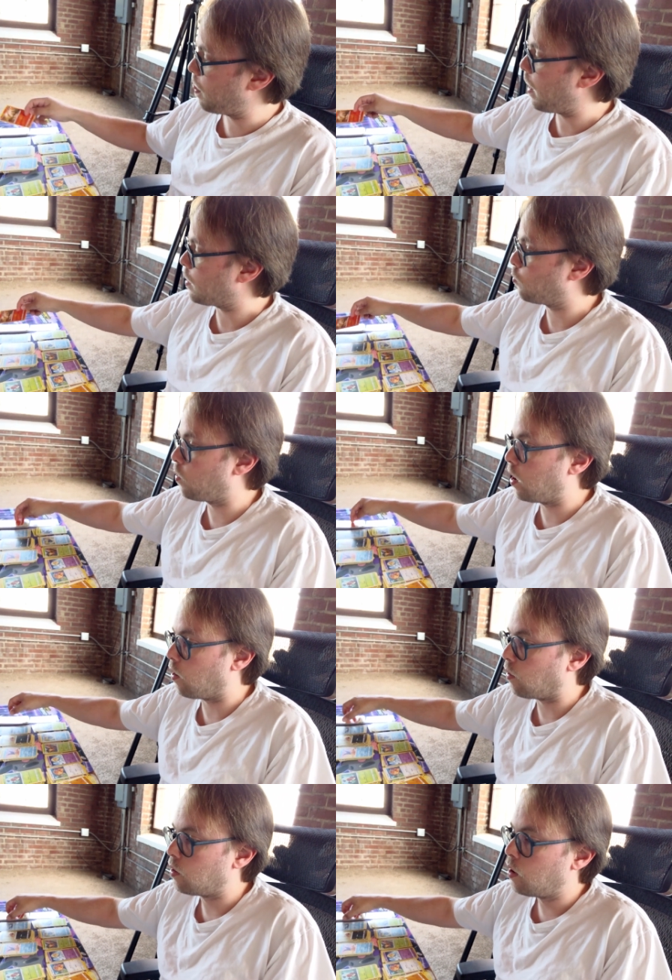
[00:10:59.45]
as
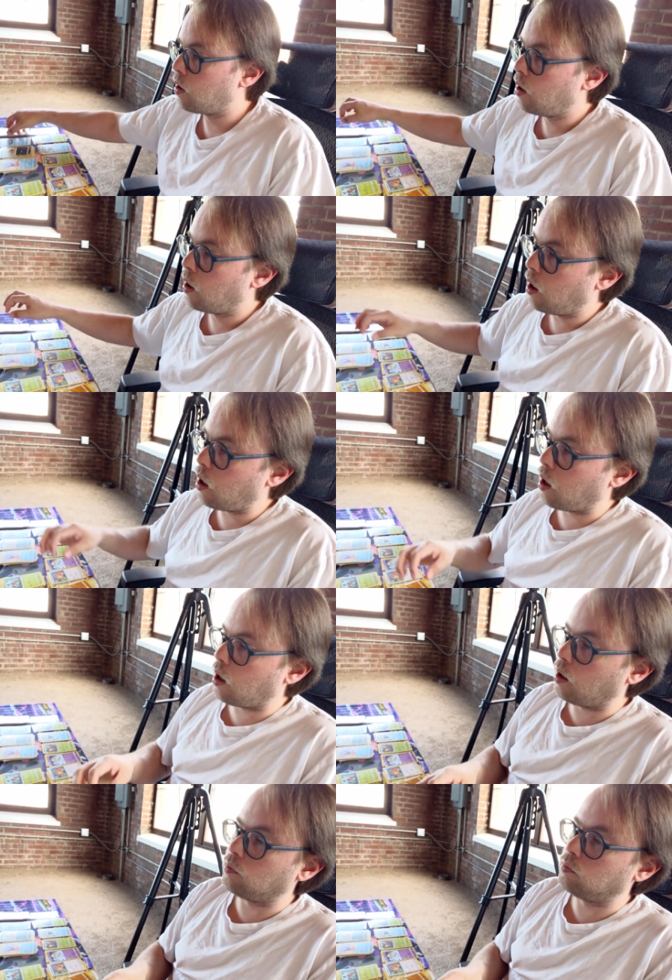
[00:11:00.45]
well. I